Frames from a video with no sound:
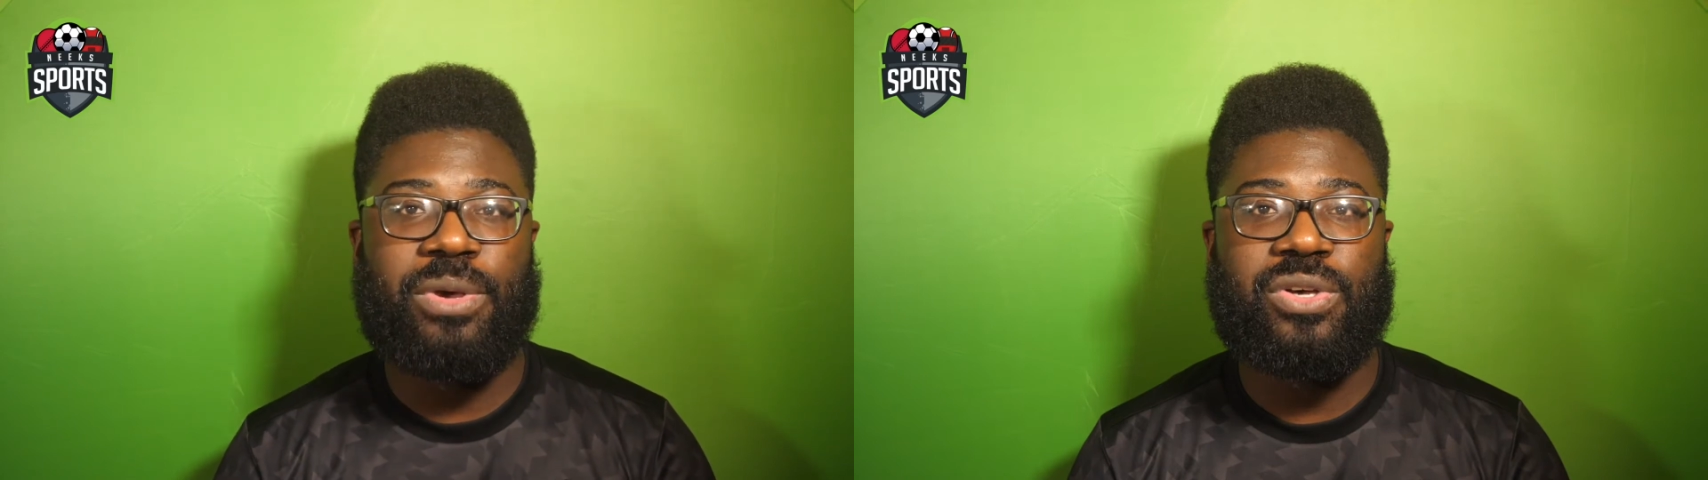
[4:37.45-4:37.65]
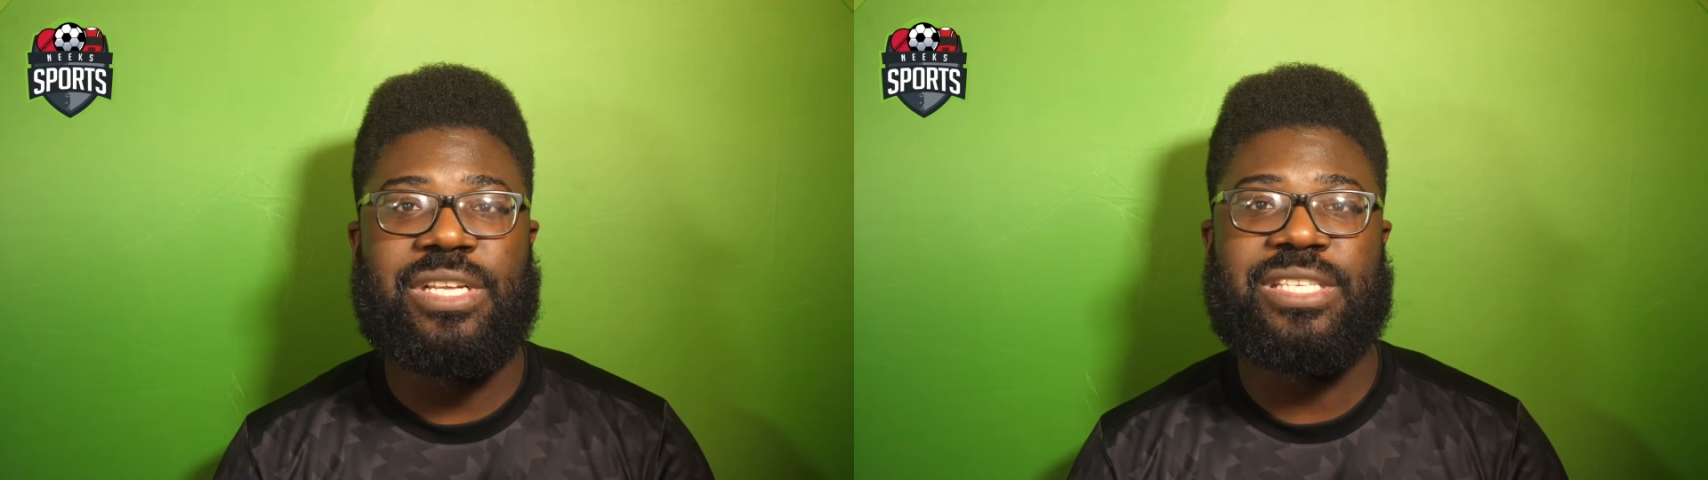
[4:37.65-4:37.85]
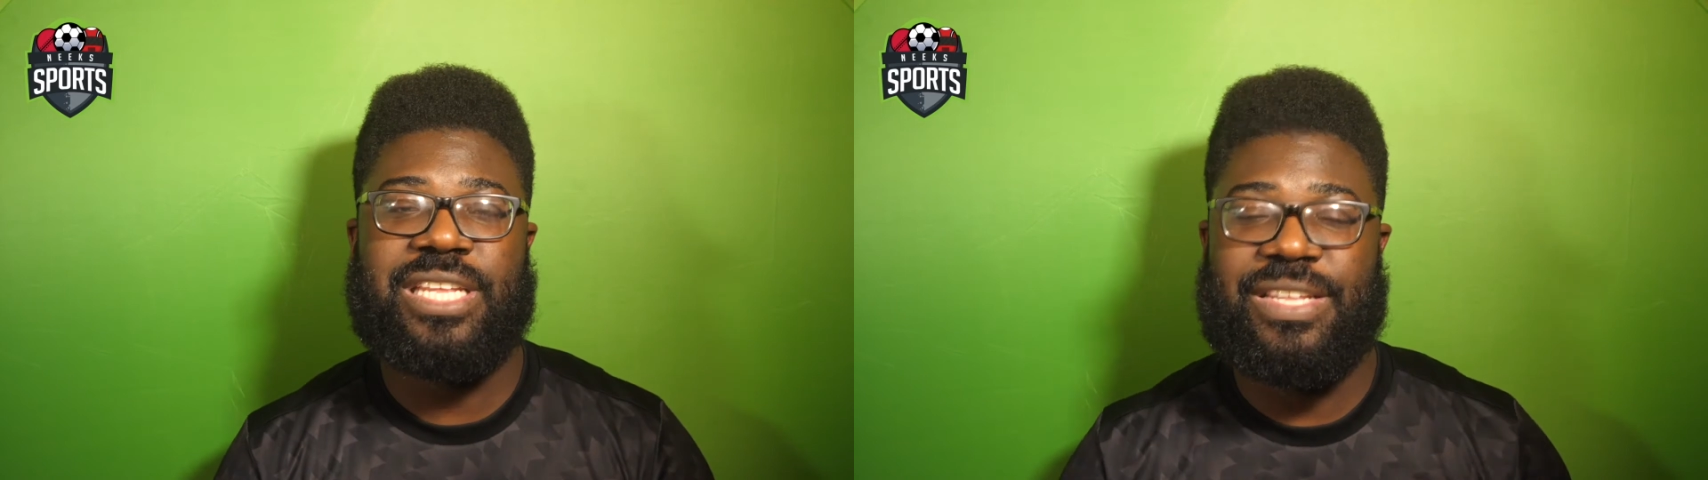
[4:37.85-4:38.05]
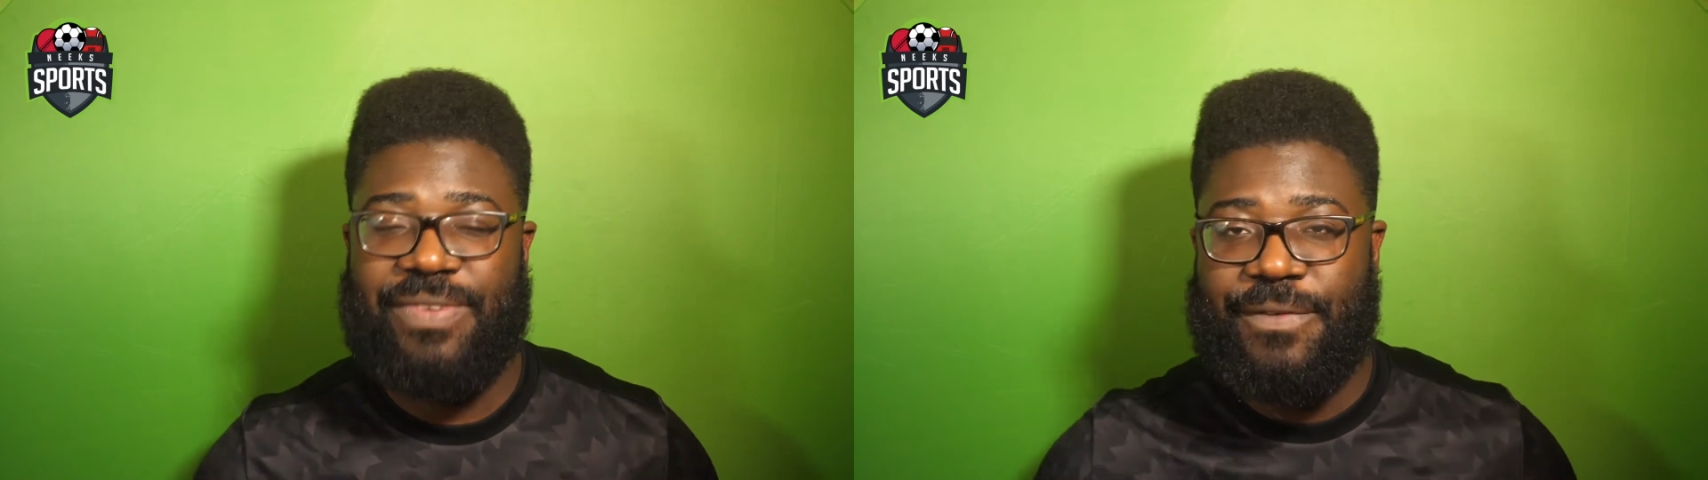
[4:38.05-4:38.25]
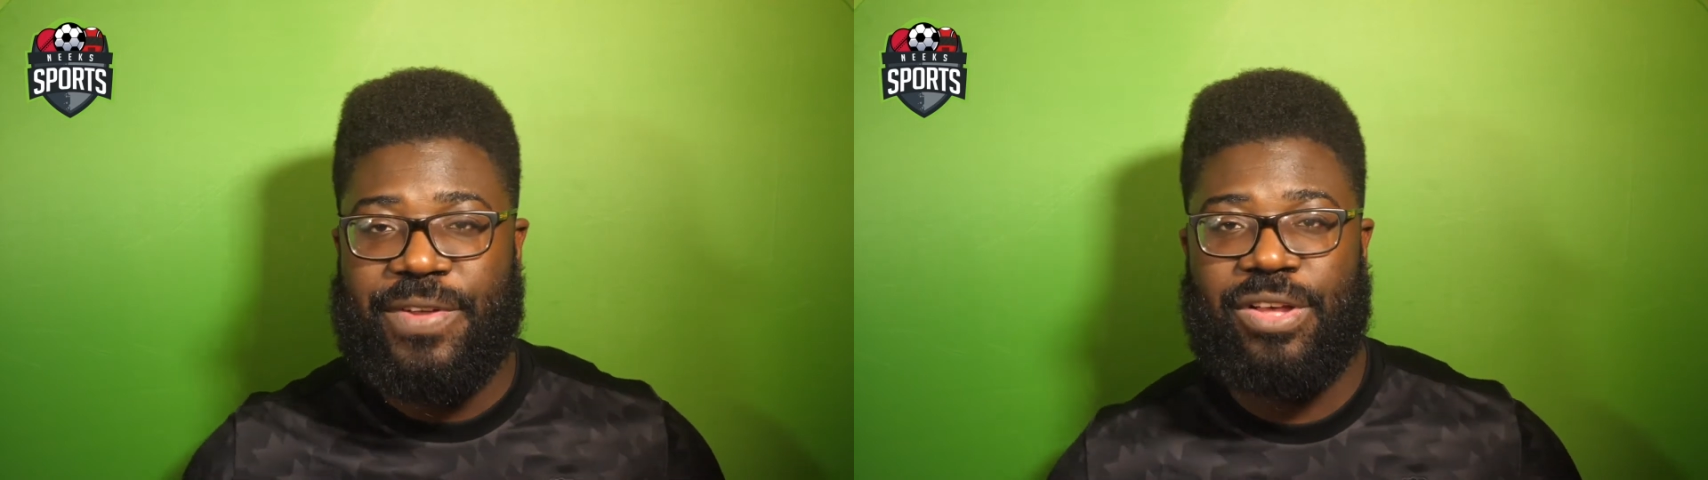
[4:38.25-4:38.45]
because I said if
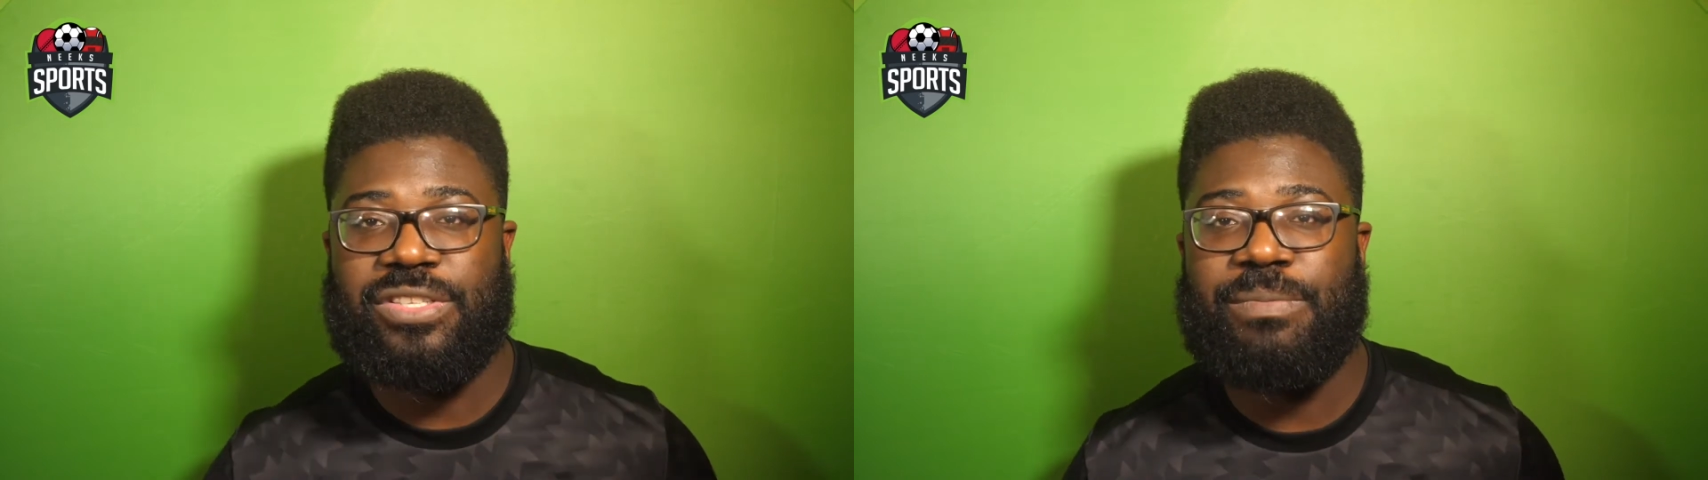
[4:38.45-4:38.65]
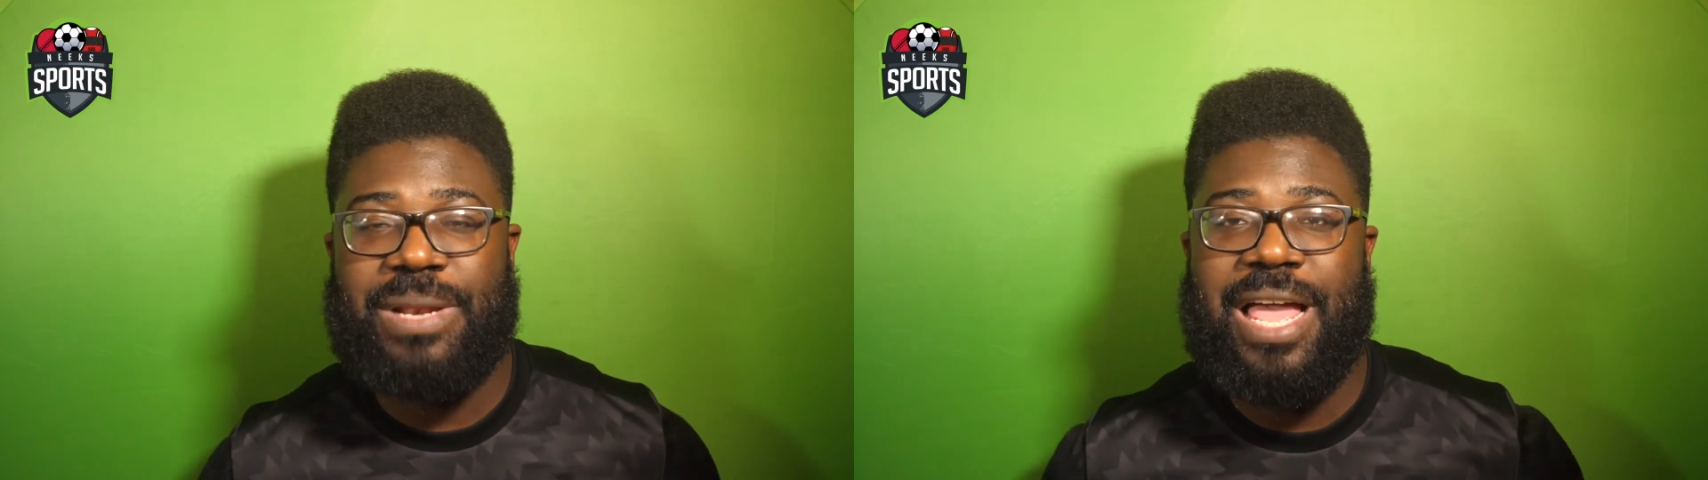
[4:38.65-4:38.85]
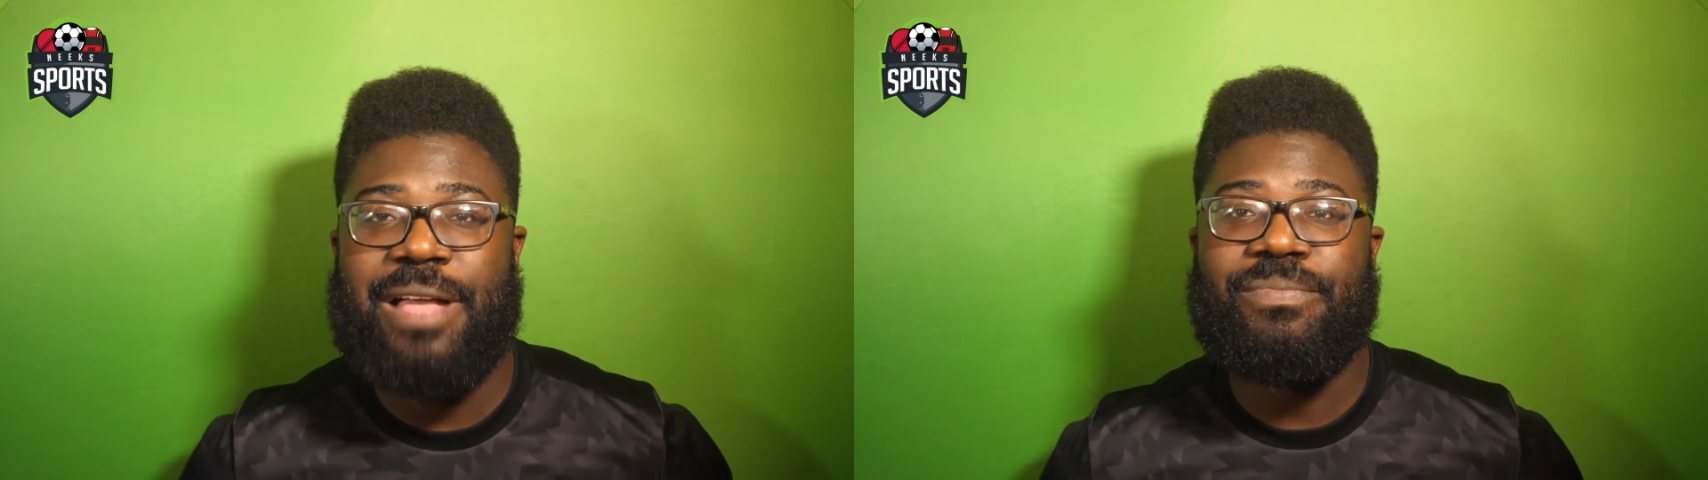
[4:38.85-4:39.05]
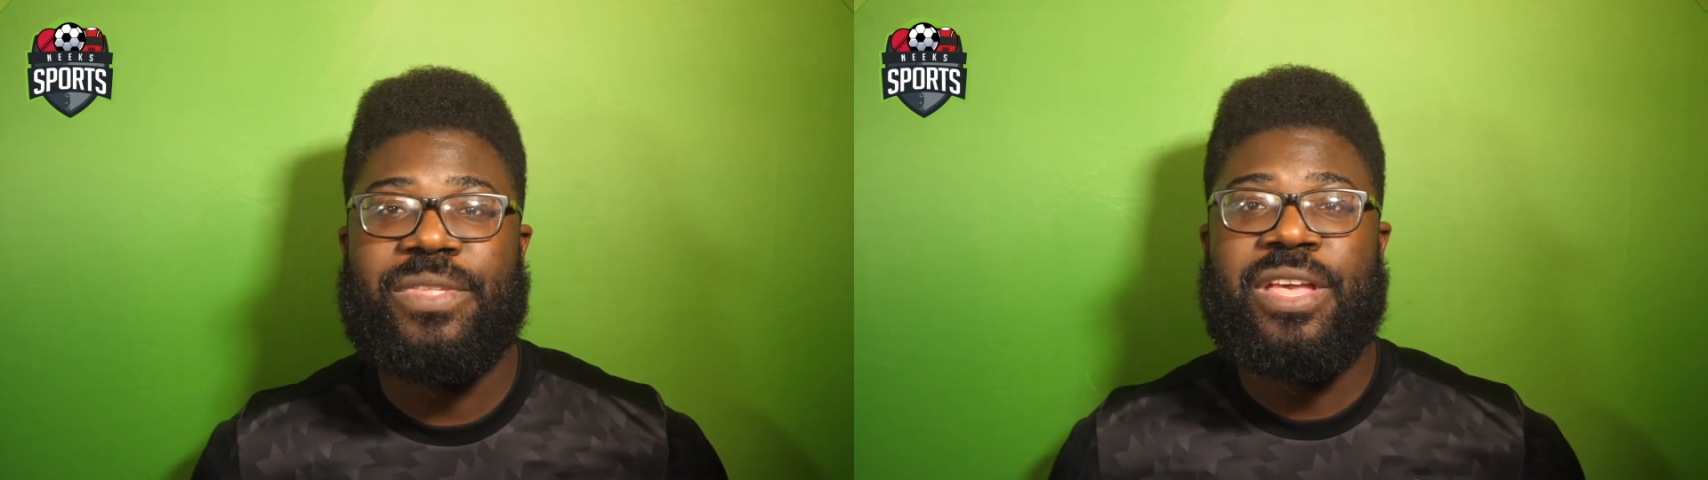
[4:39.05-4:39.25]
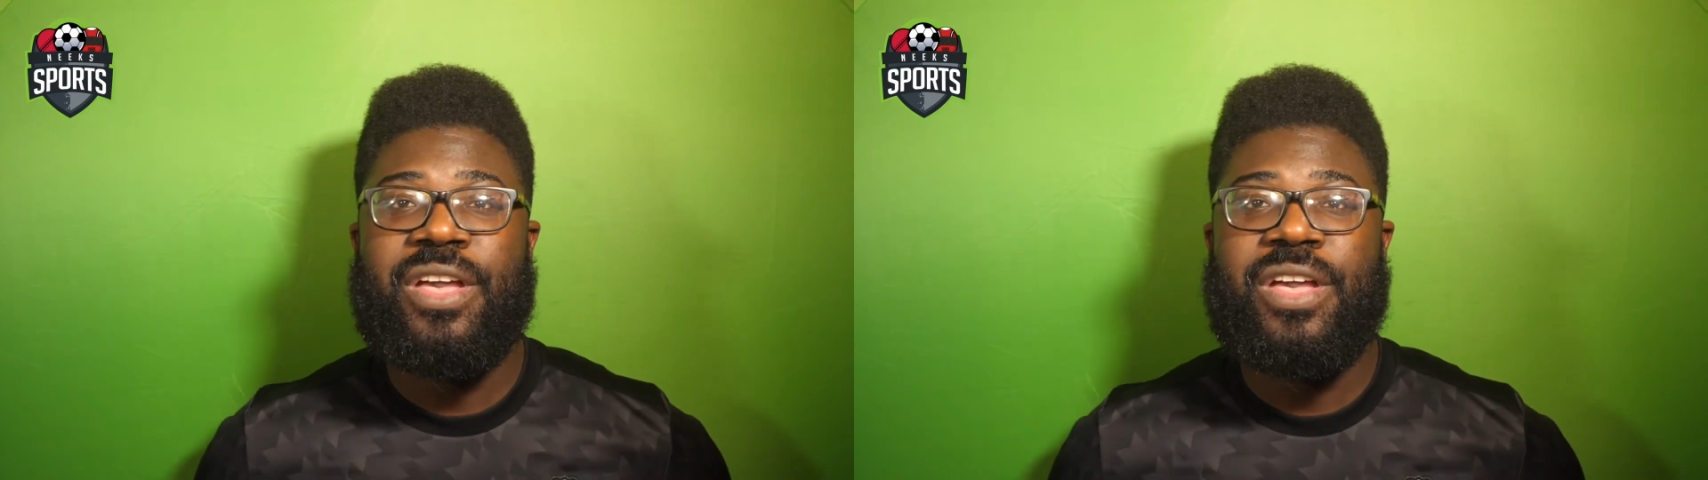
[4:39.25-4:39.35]
everything goes to plan,